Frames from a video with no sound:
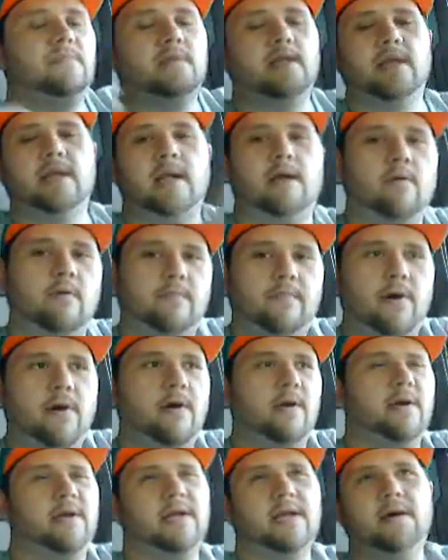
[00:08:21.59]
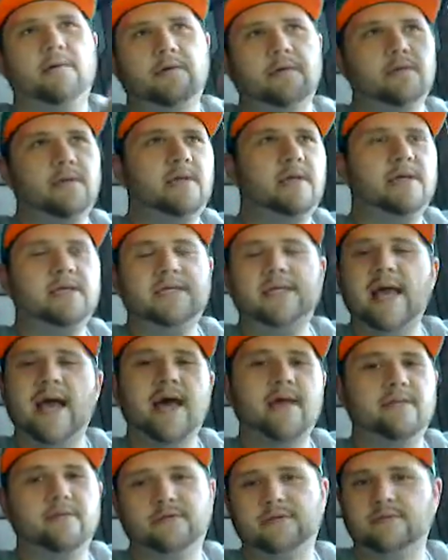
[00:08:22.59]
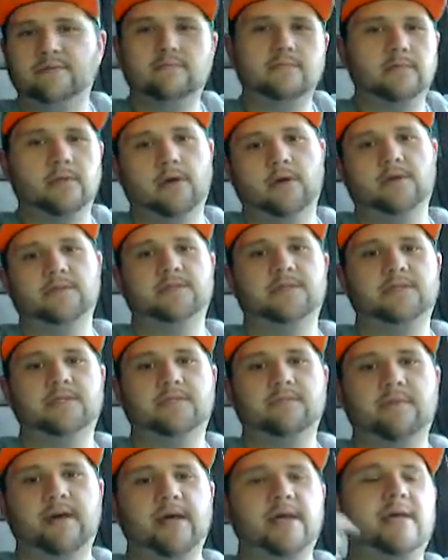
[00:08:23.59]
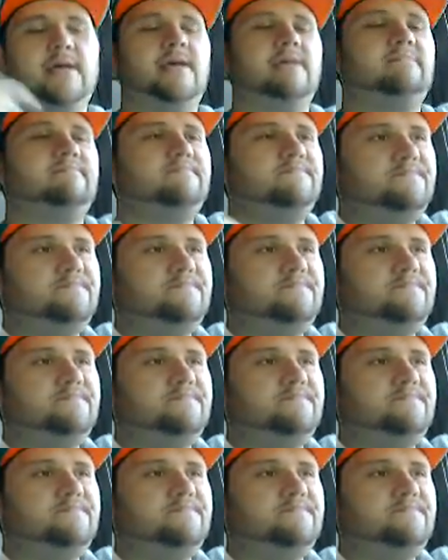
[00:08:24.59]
and I will park and I will gather some thoughts into my head.